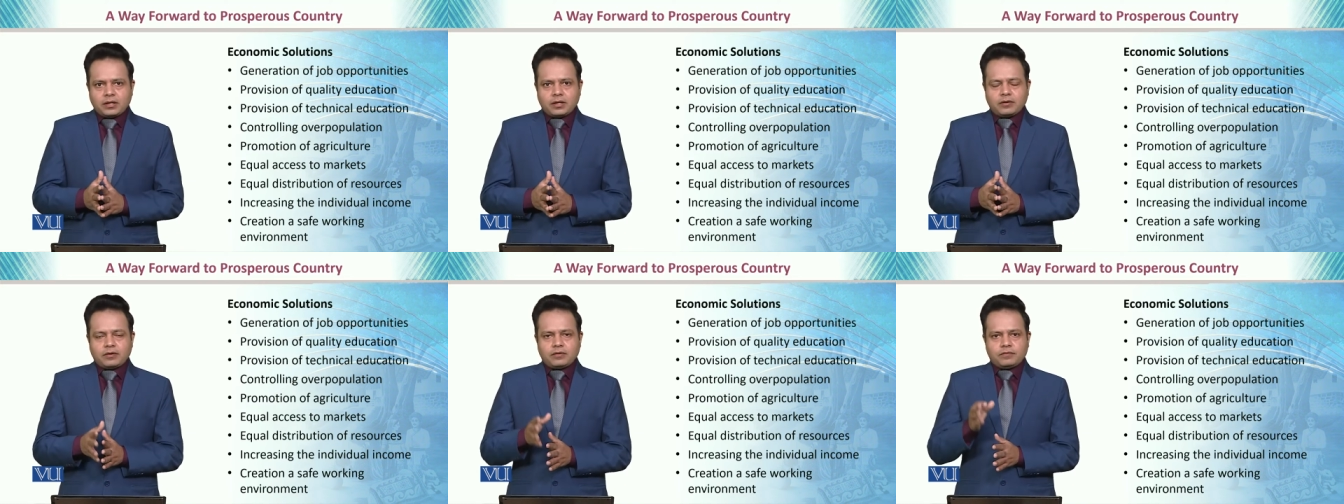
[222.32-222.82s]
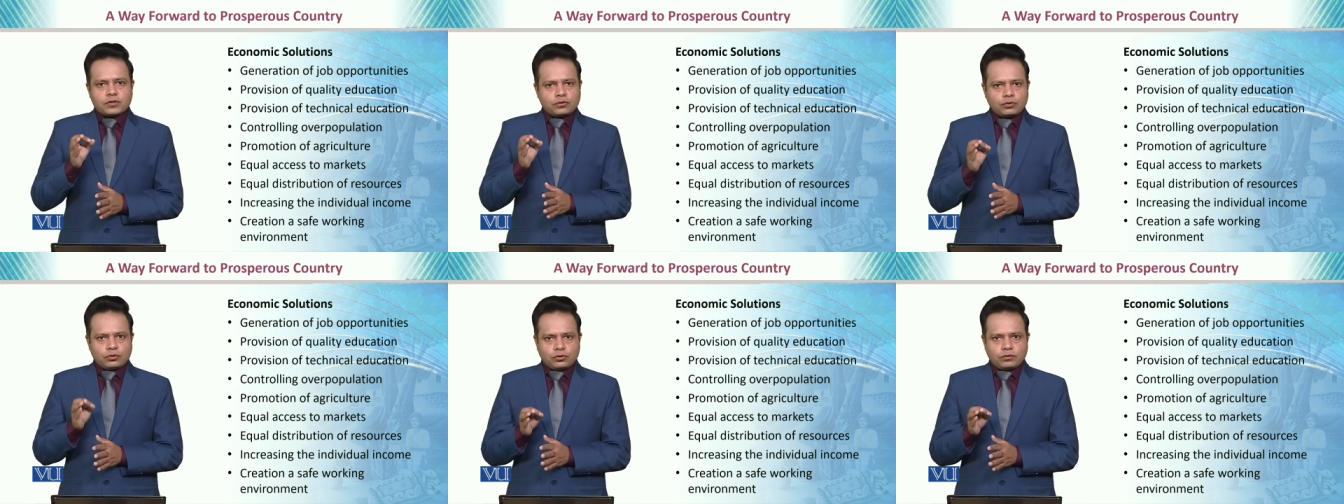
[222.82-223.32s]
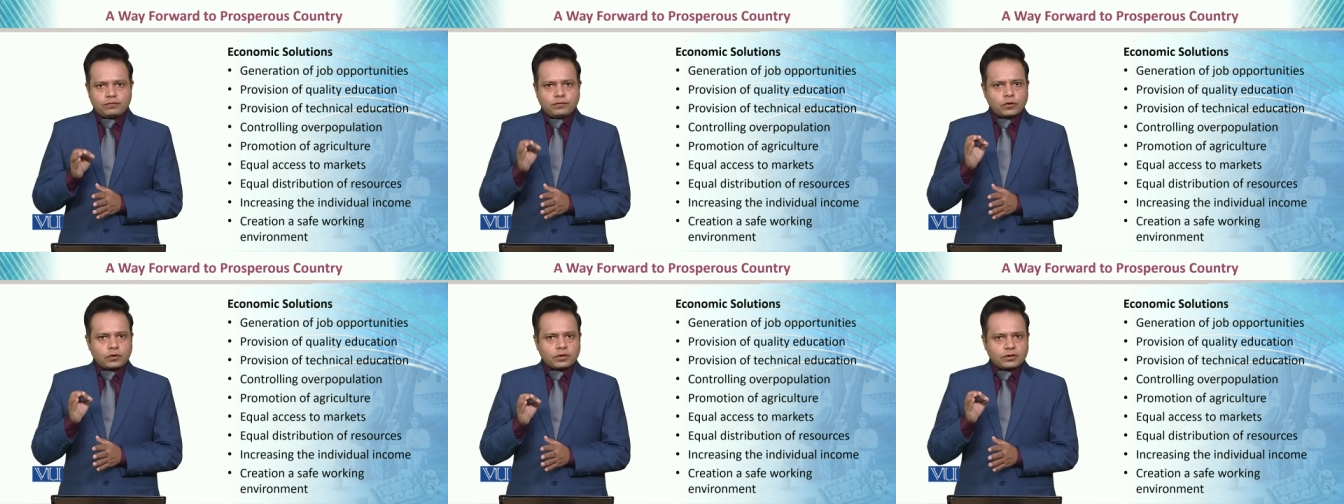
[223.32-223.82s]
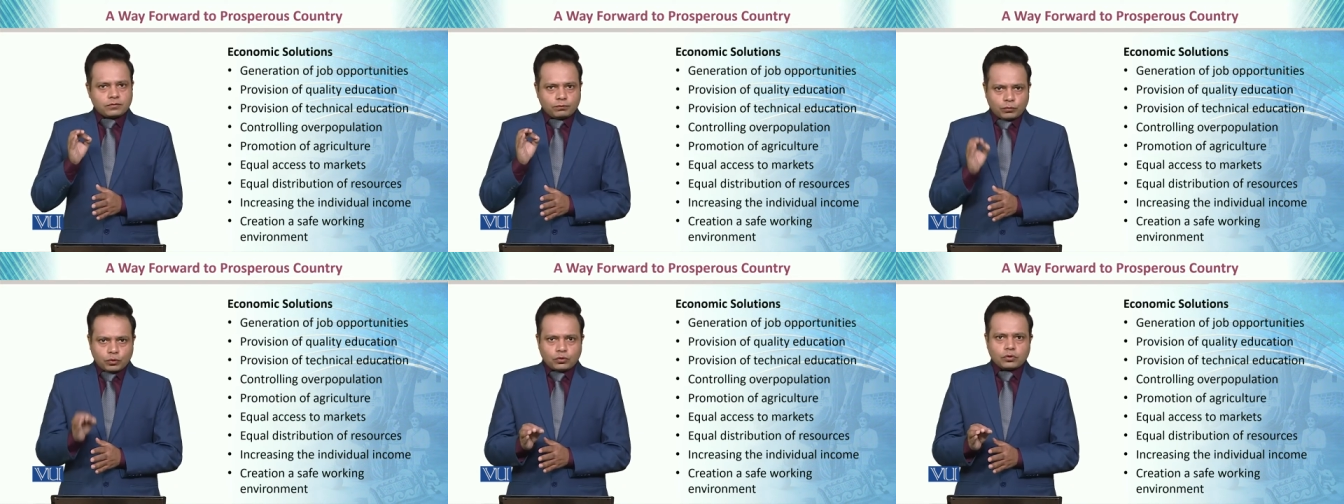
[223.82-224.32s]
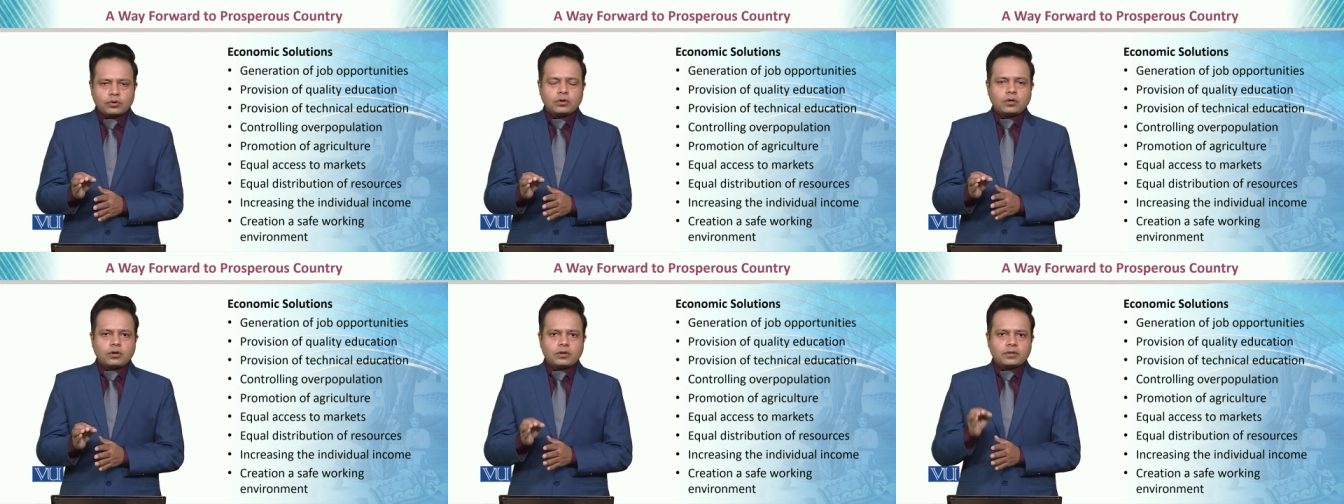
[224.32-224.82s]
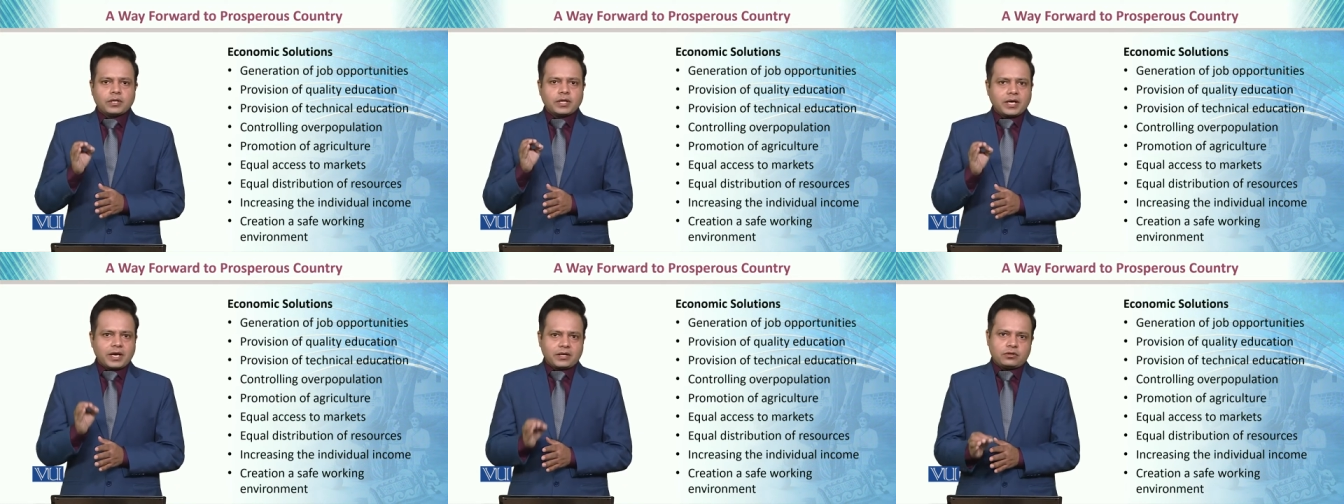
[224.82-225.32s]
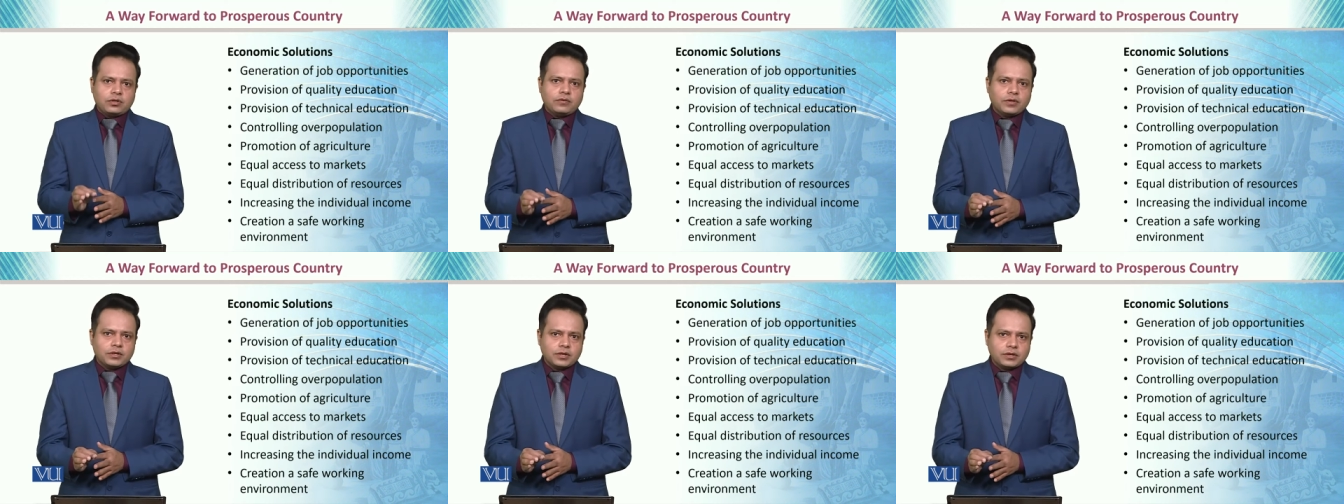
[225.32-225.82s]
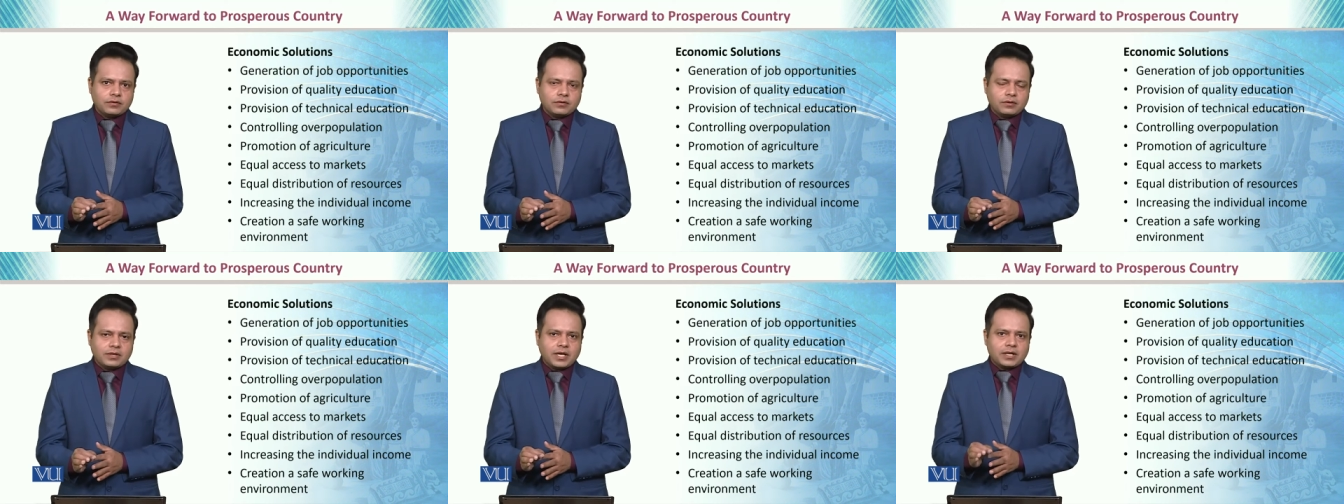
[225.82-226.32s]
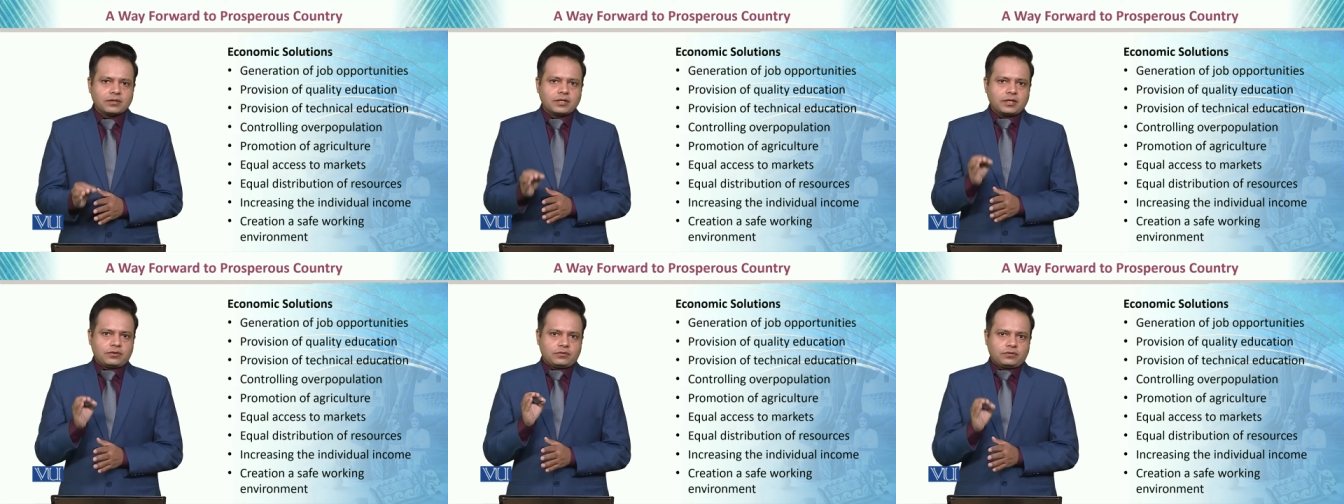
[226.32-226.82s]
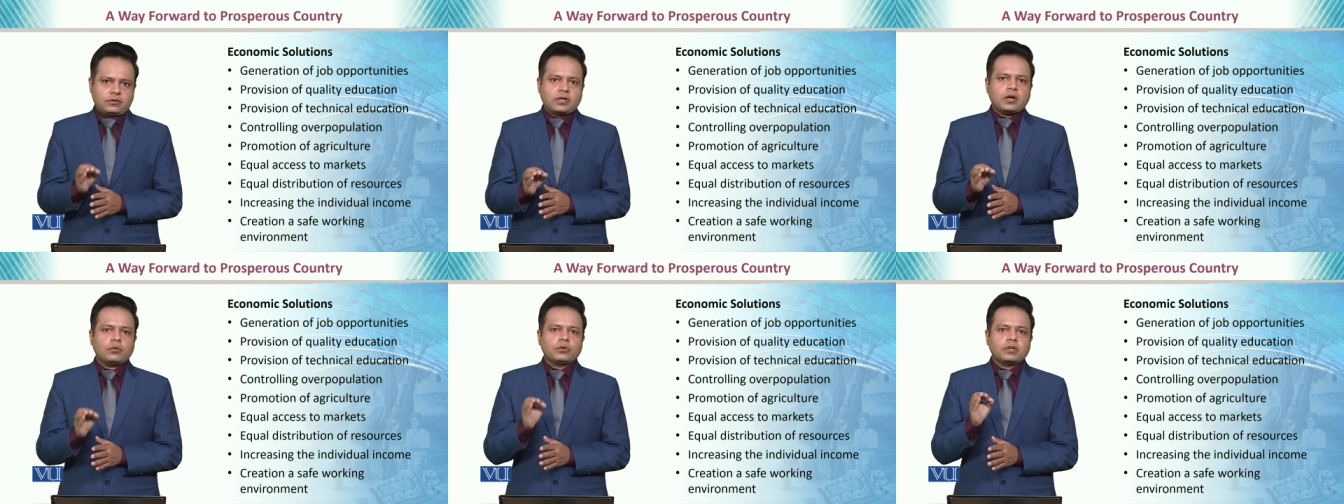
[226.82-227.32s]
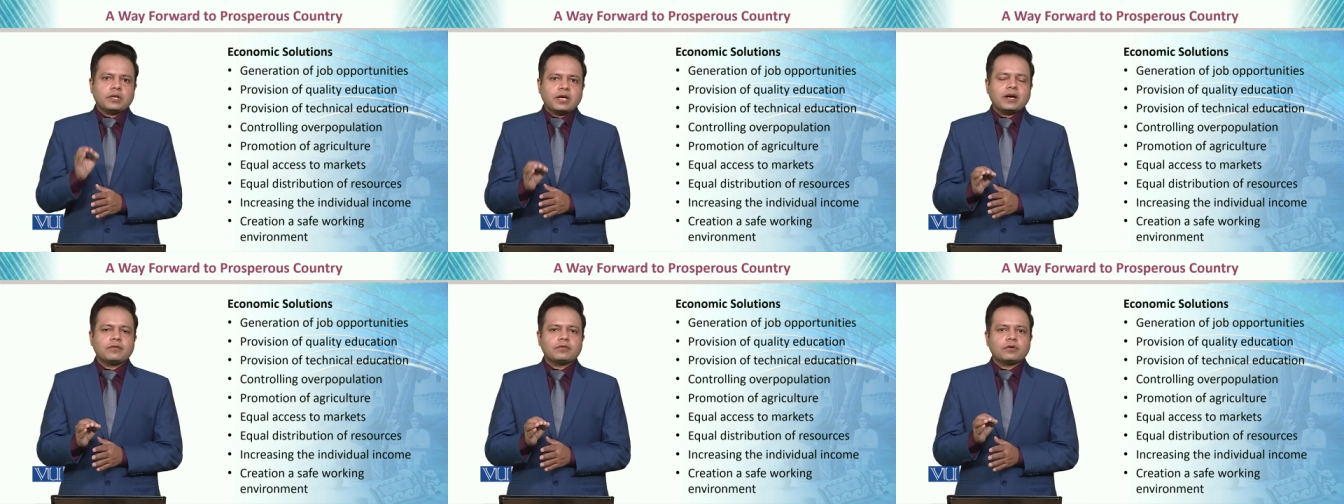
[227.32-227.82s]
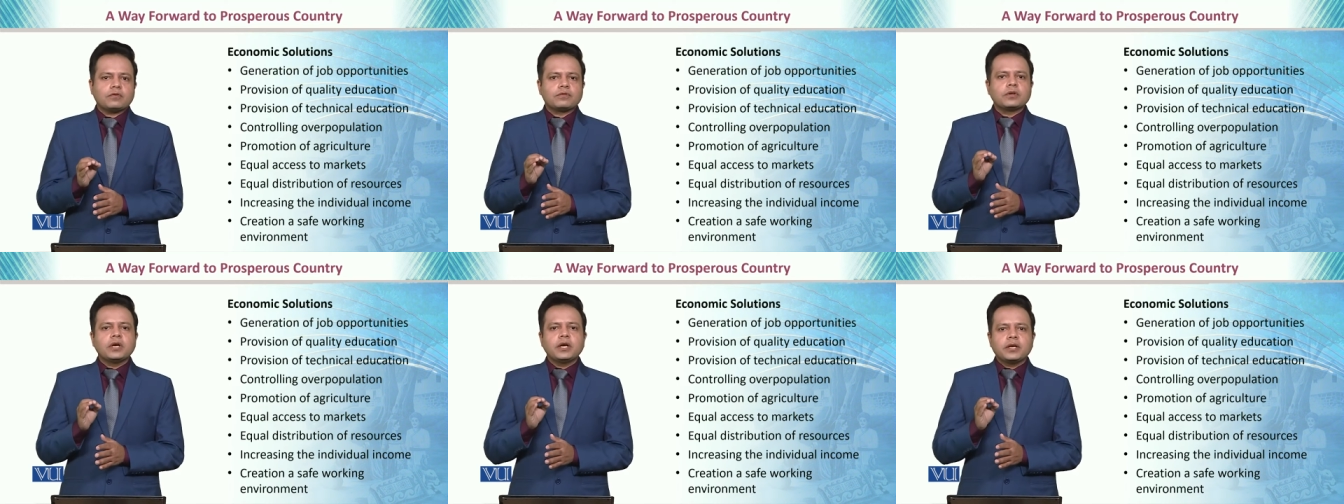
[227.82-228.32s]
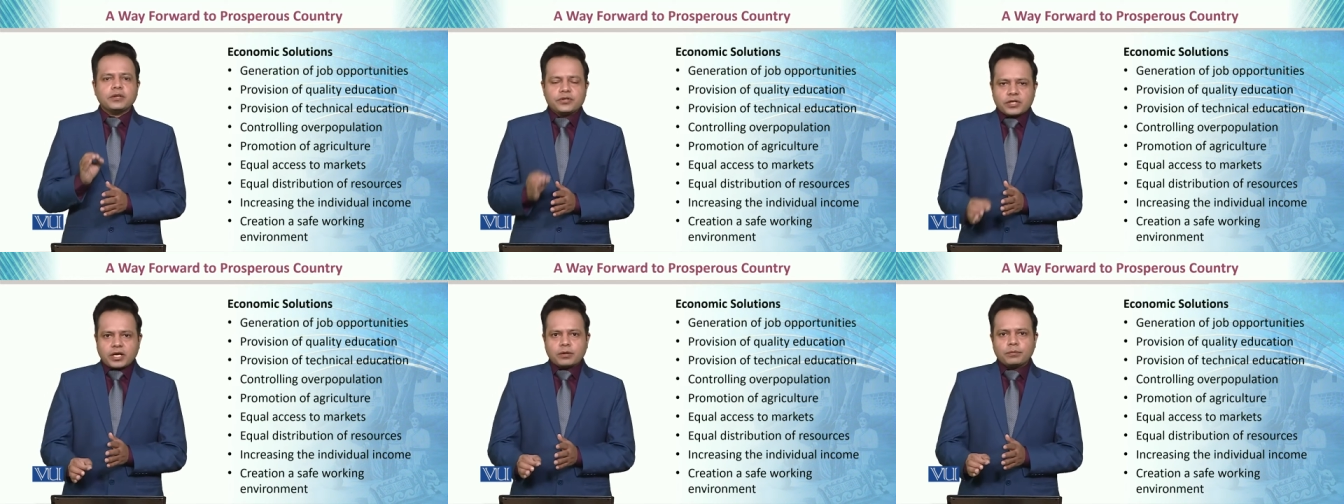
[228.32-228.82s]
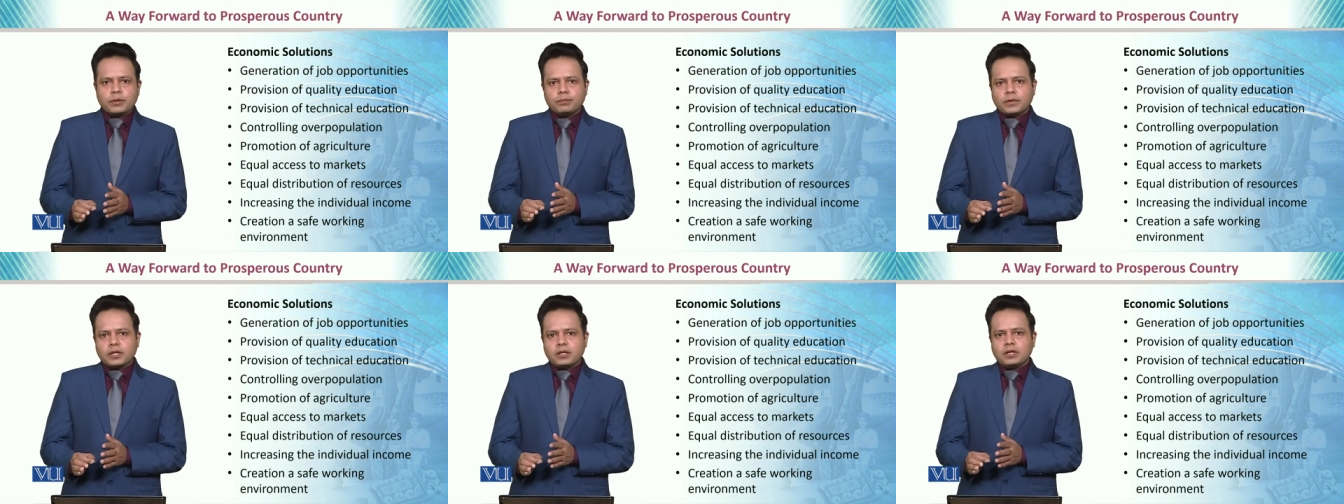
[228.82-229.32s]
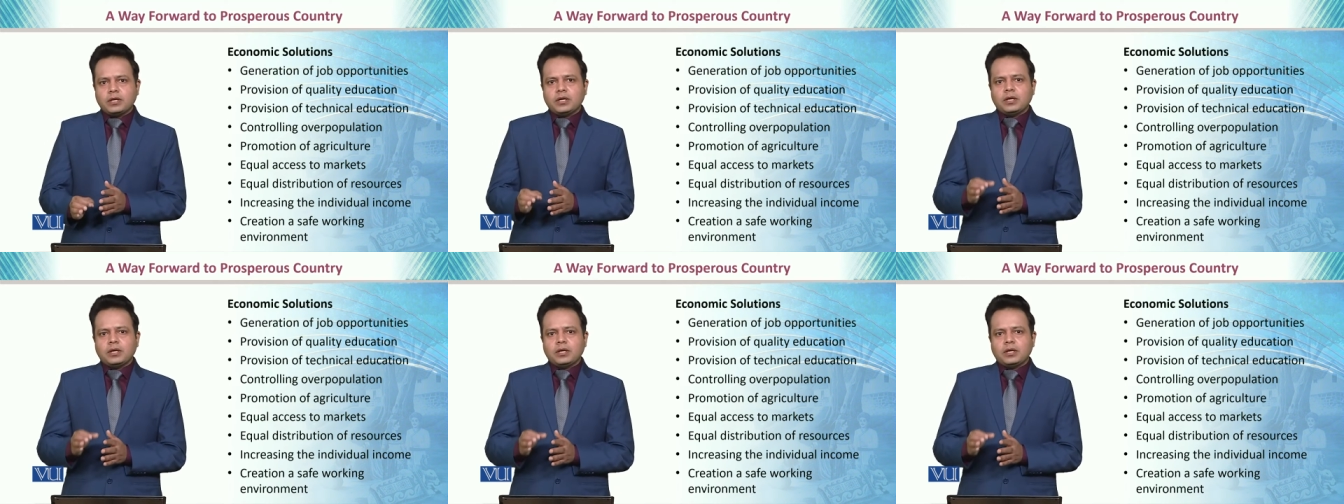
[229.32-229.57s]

uh, which should focus more on the activities that can surround the lives of young people,